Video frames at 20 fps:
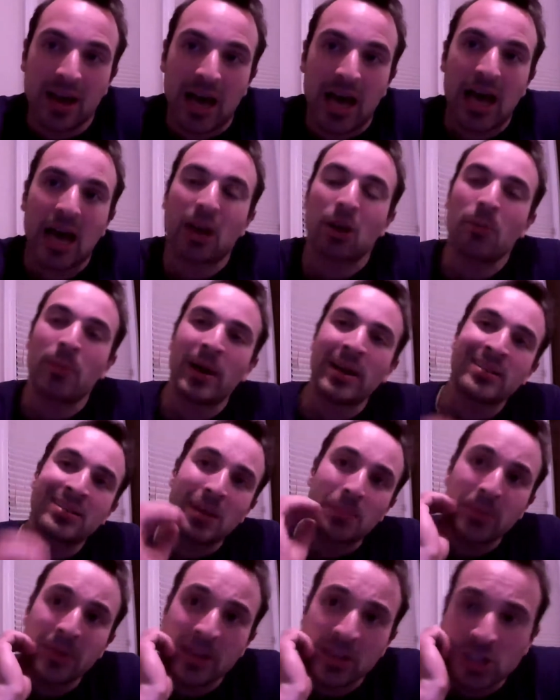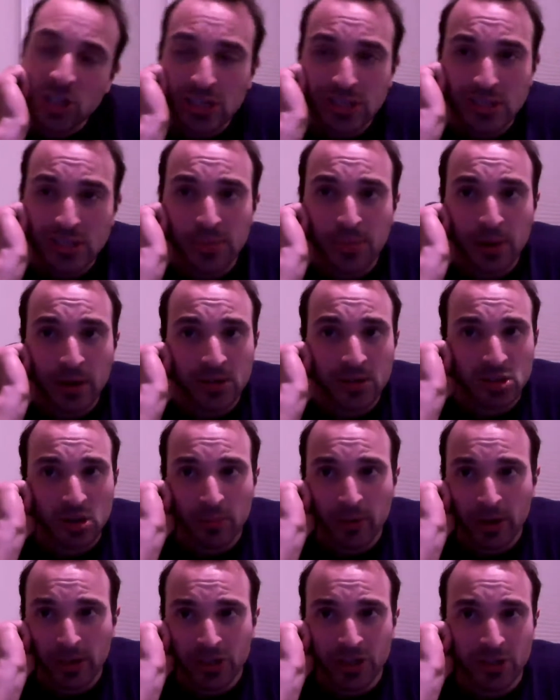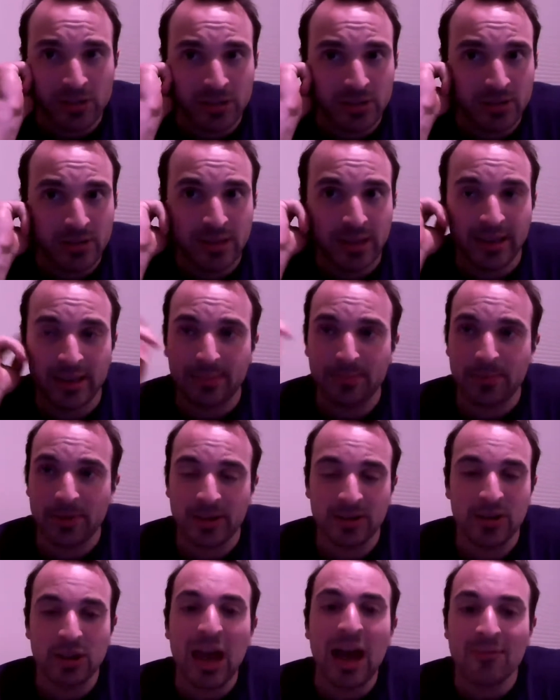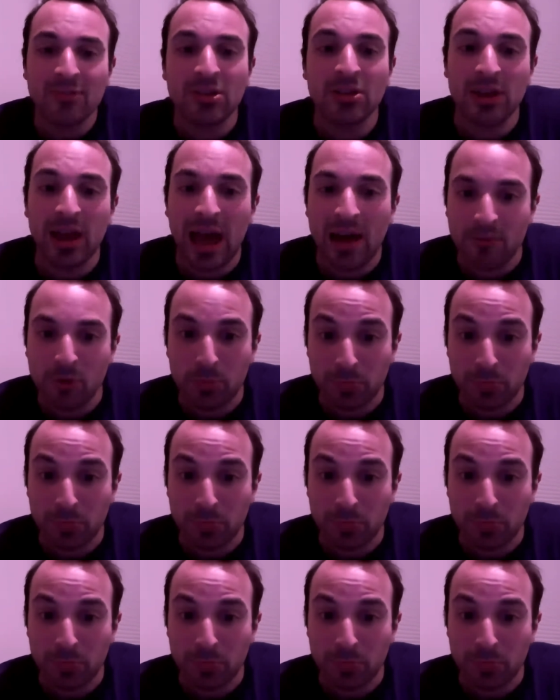I don't mind dumping and chasing the puck so much, but you have to have a